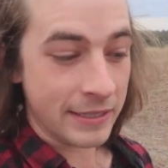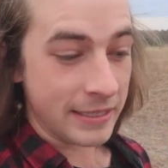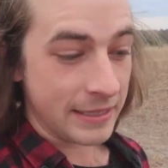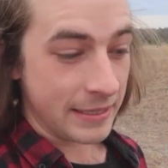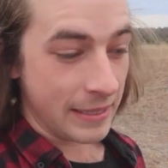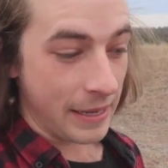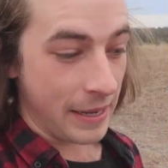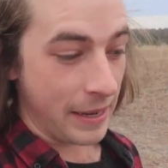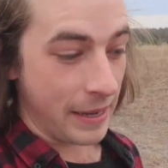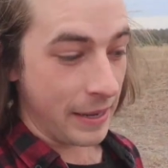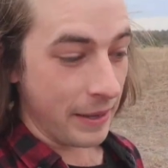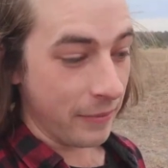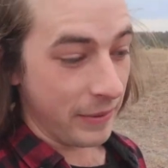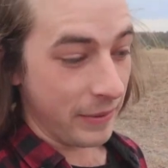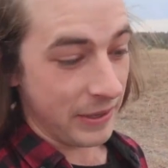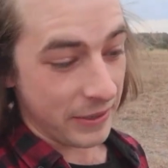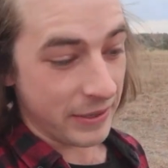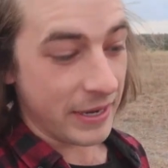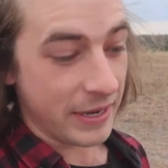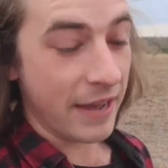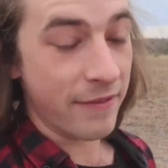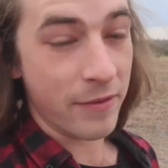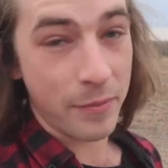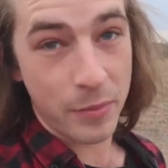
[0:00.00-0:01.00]
So we
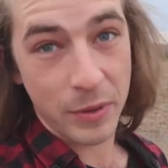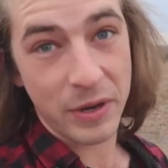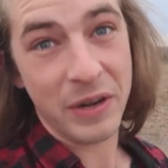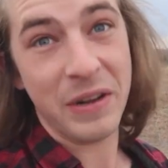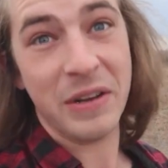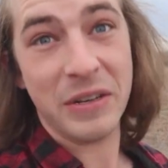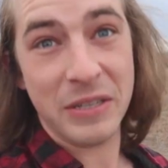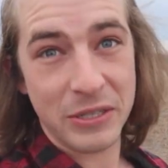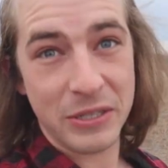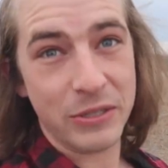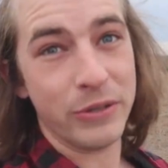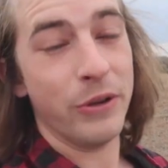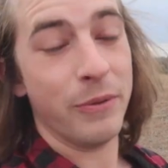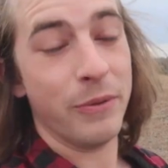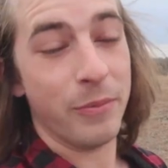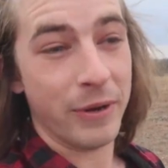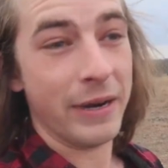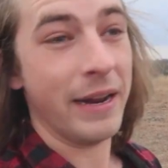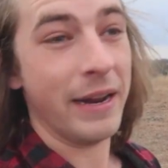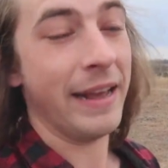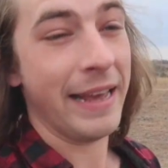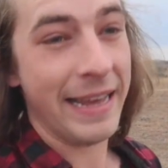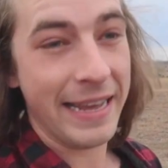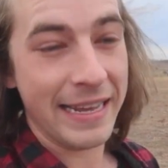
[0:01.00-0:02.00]
could have a pretty good soup
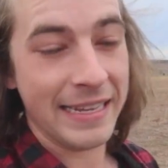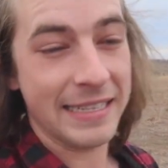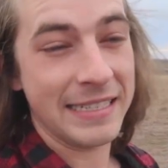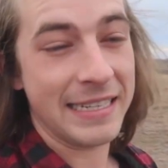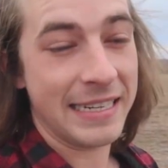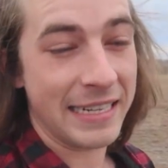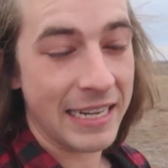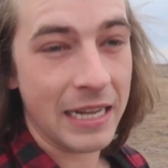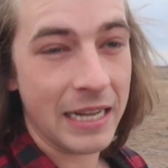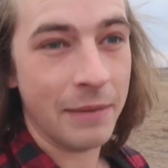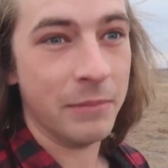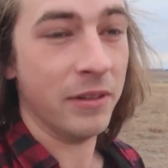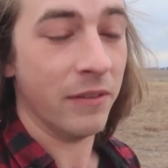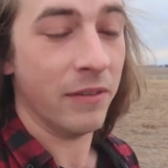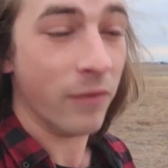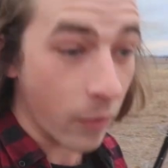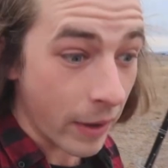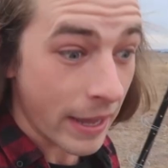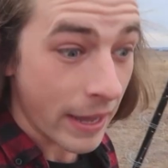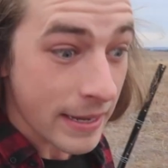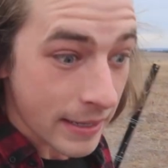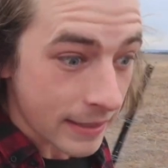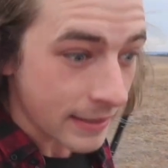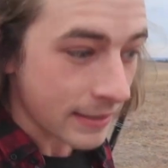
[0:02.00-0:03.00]
on our hands in a couple of
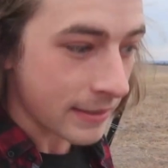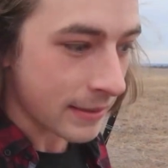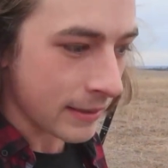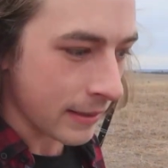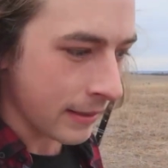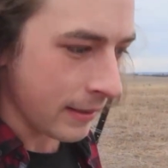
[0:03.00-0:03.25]
weeks.